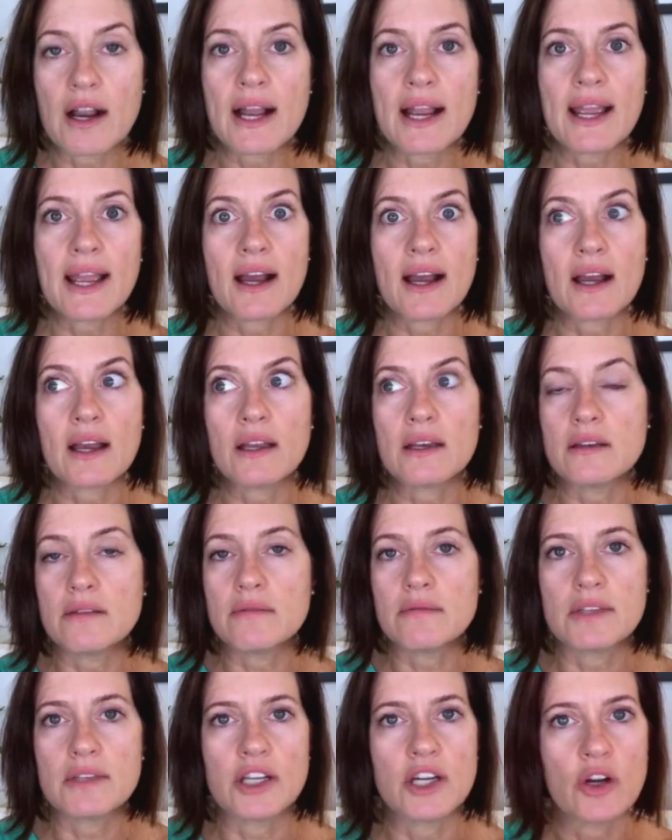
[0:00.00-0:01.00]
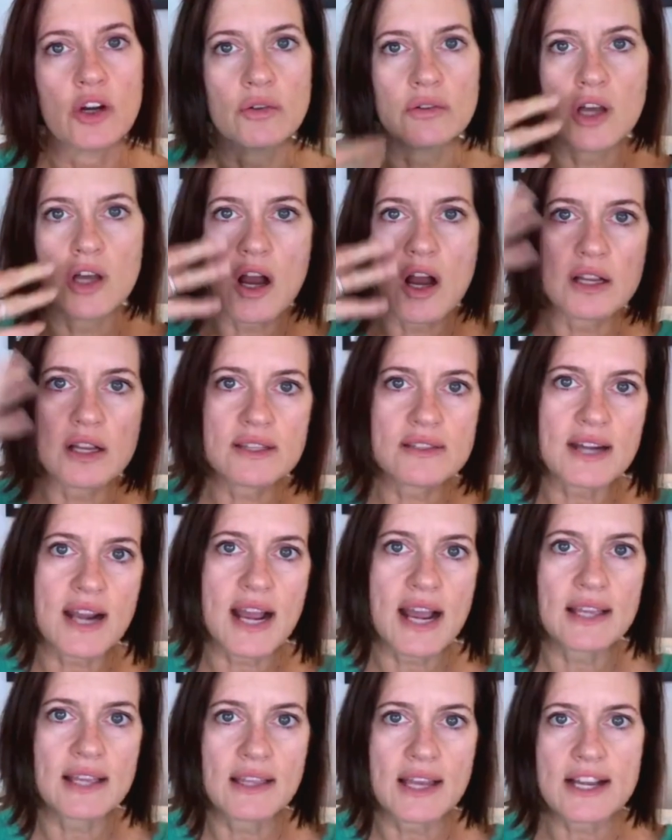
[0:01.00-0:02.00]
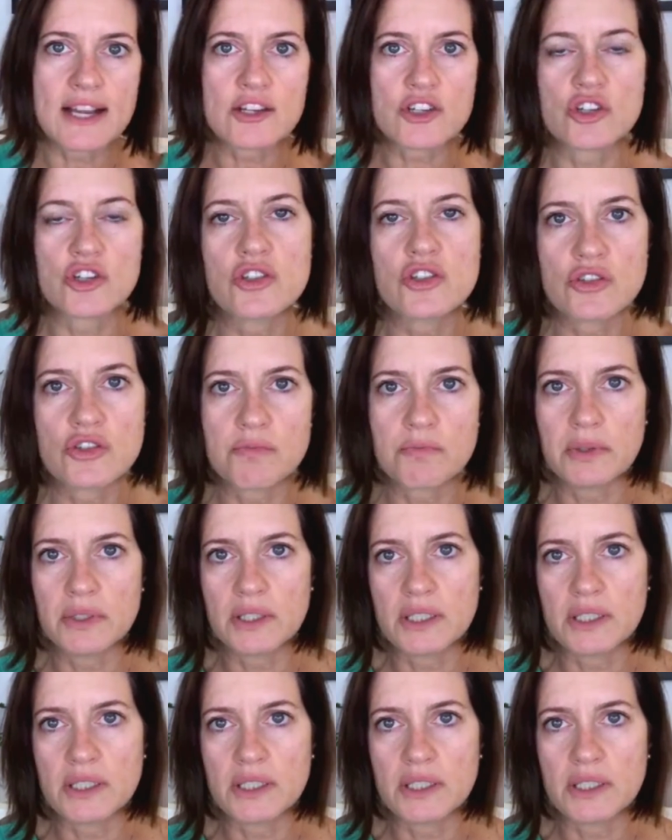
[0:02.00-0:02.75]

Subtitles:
I had, you know, longest eyelashes